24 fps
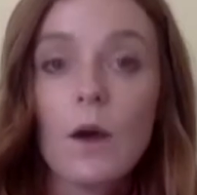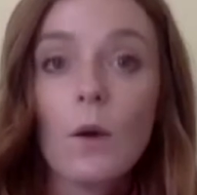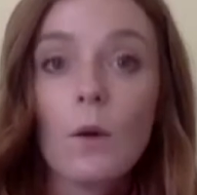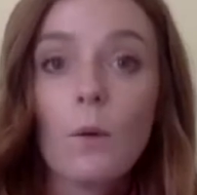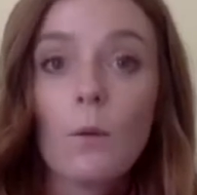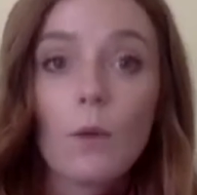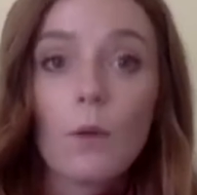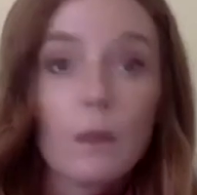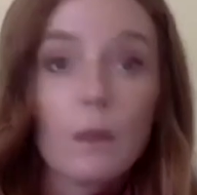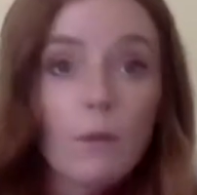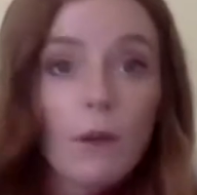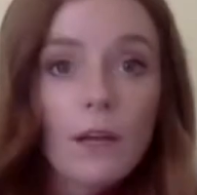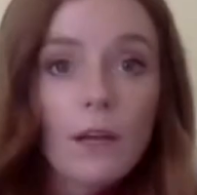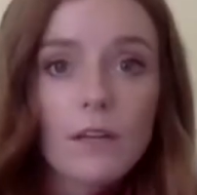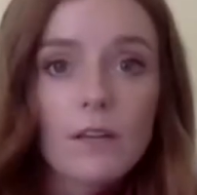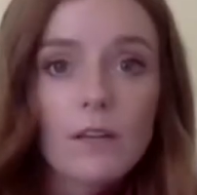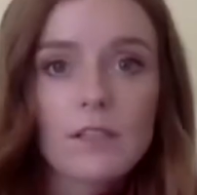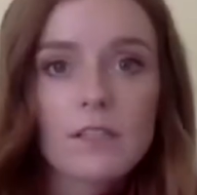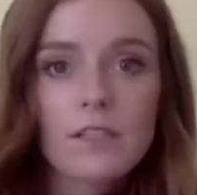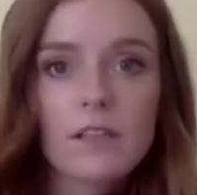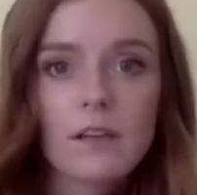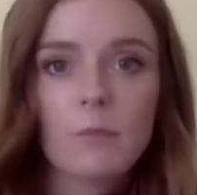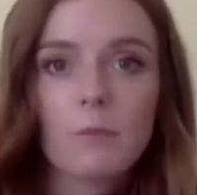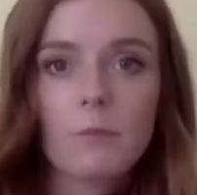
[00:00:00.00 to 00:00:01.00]
We want you to
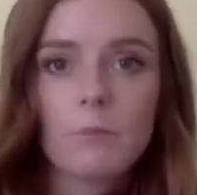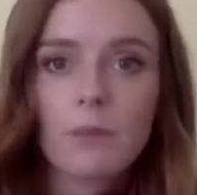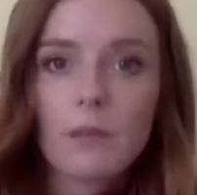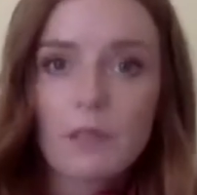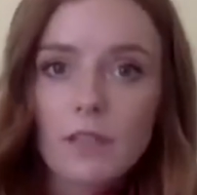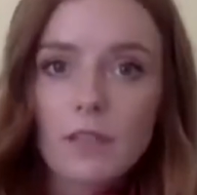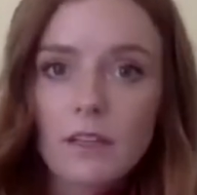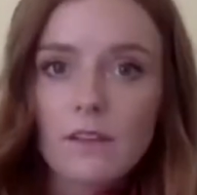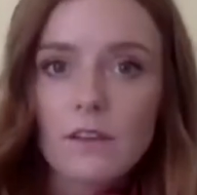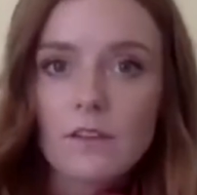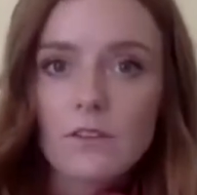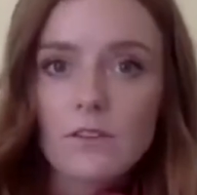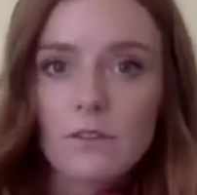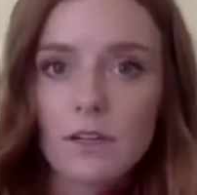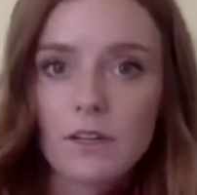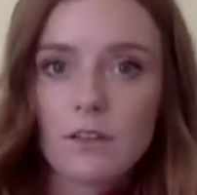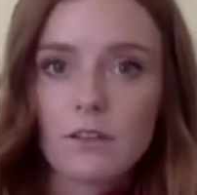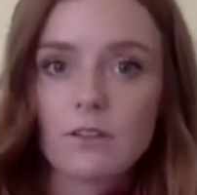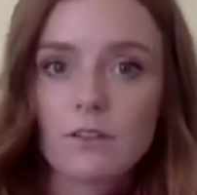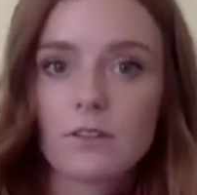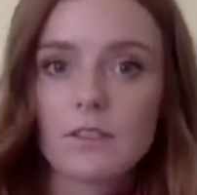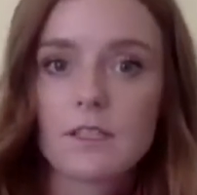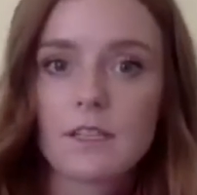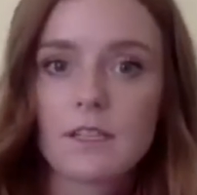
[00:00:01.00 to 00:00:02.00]
start building those
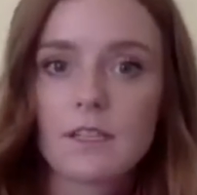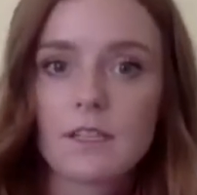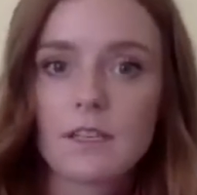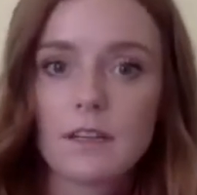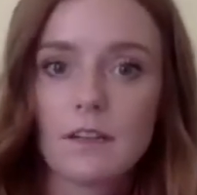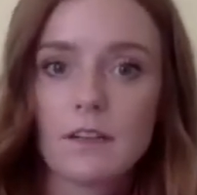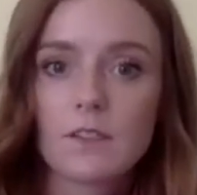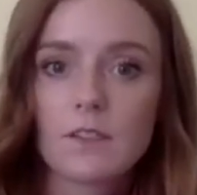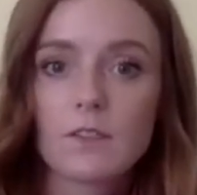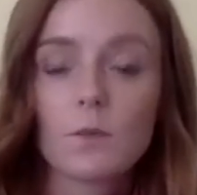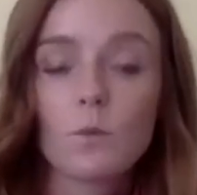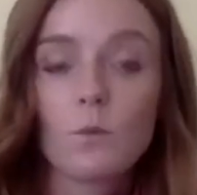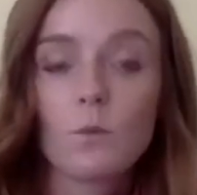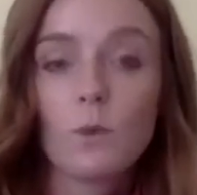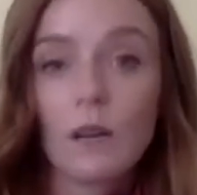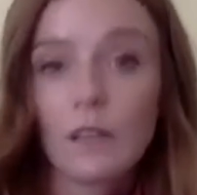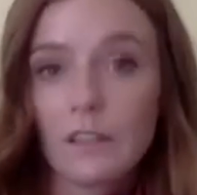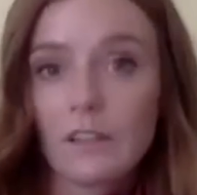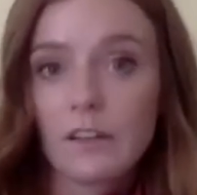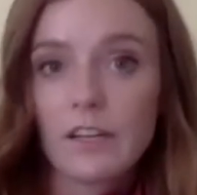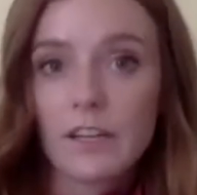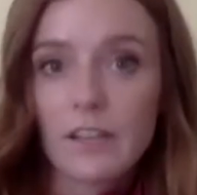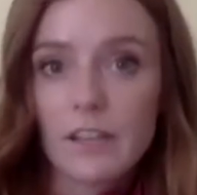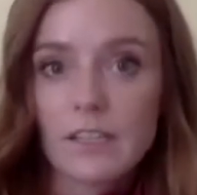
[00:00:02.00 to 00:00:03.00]
critical skills while
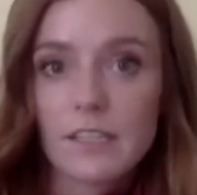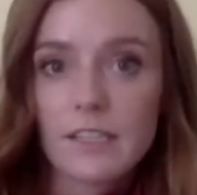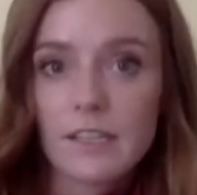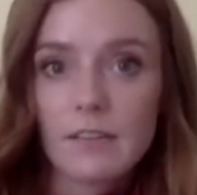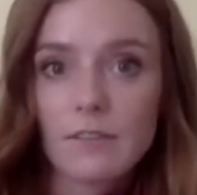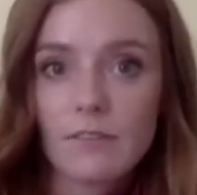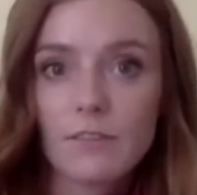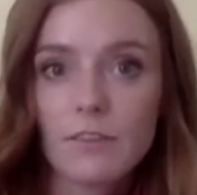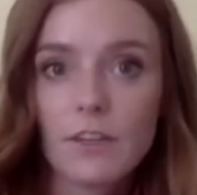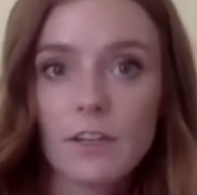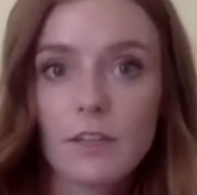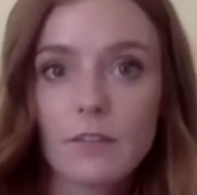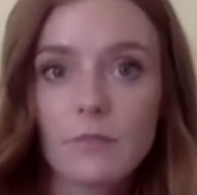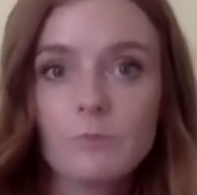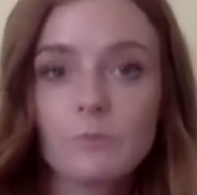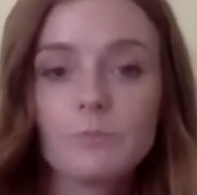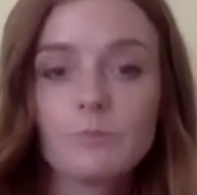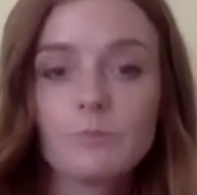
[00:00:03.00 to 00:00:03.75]
you're here at Stanford.